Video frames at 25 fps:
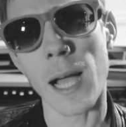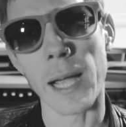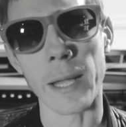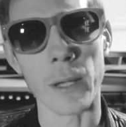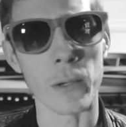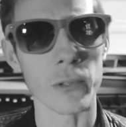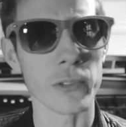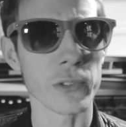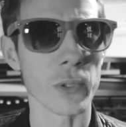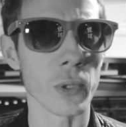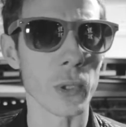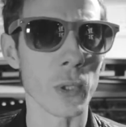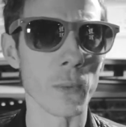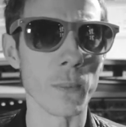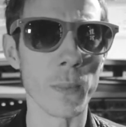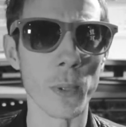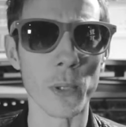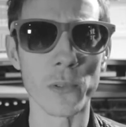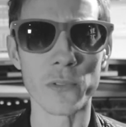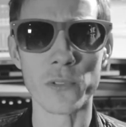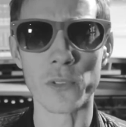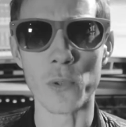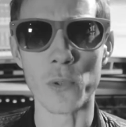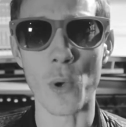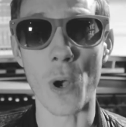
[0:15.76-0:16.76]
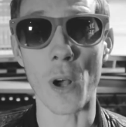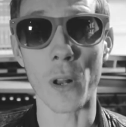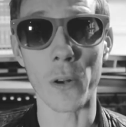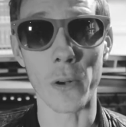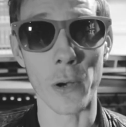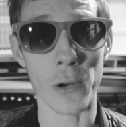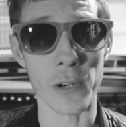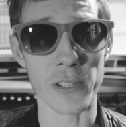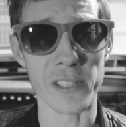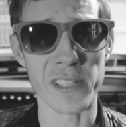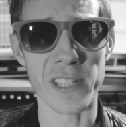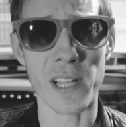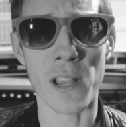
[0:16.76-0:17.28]
I also composed 2
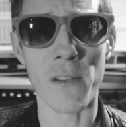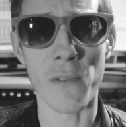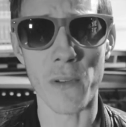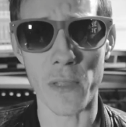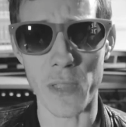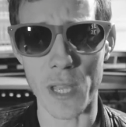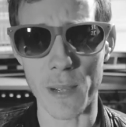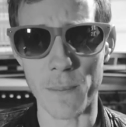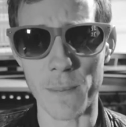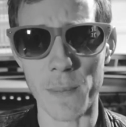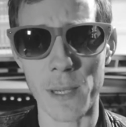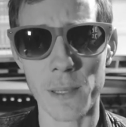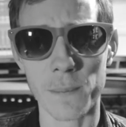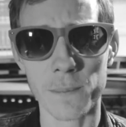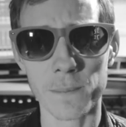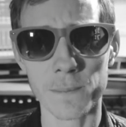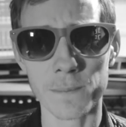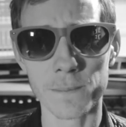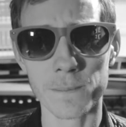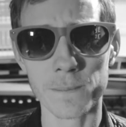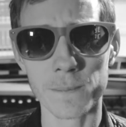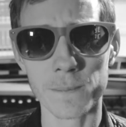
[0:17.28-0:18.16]
alerts for them.